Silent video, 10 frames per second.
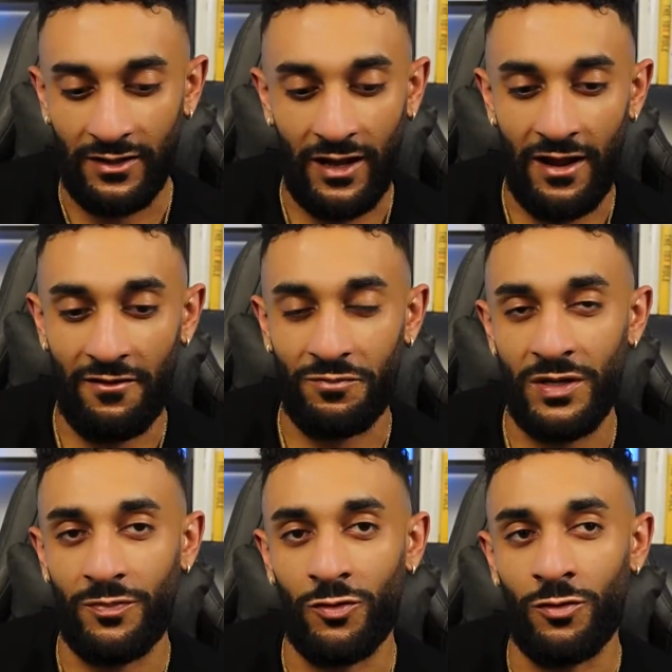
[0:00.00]
I have
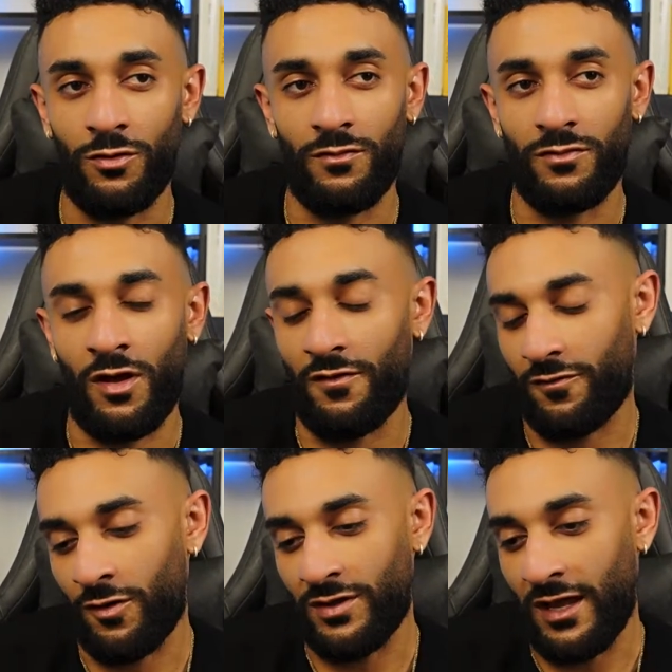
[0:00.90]
people,
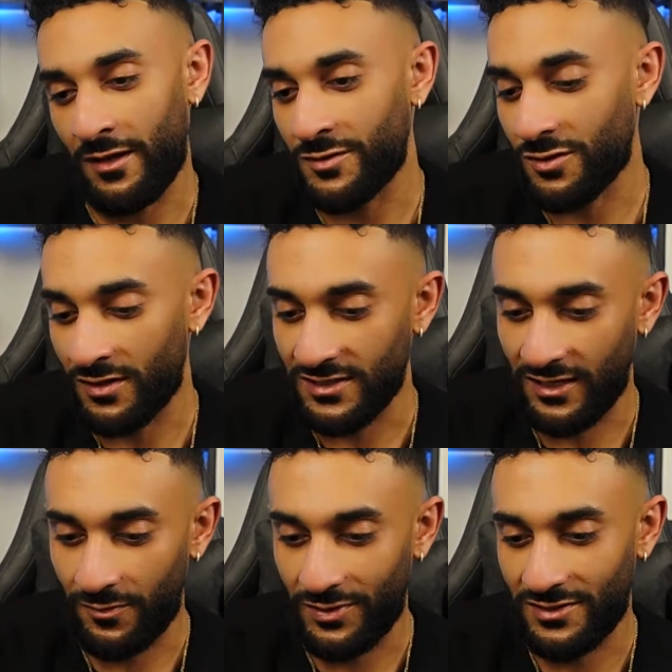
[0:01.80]
not on the Amazon
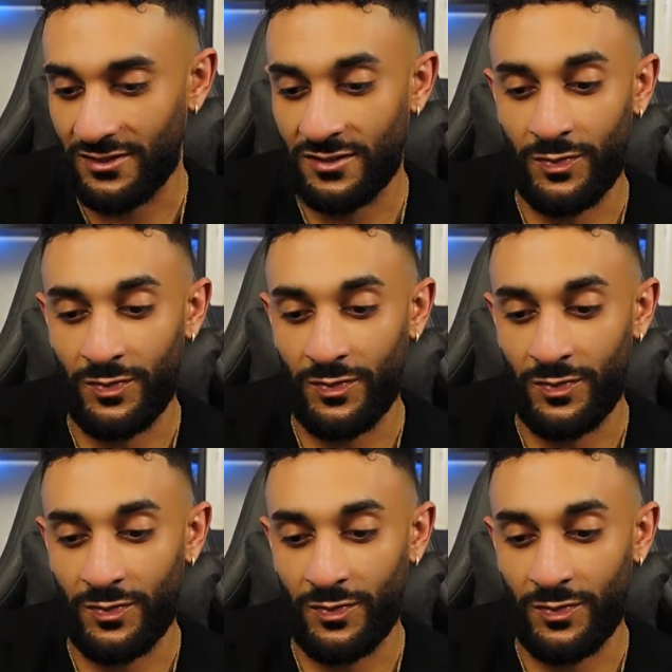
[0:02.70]
side of business,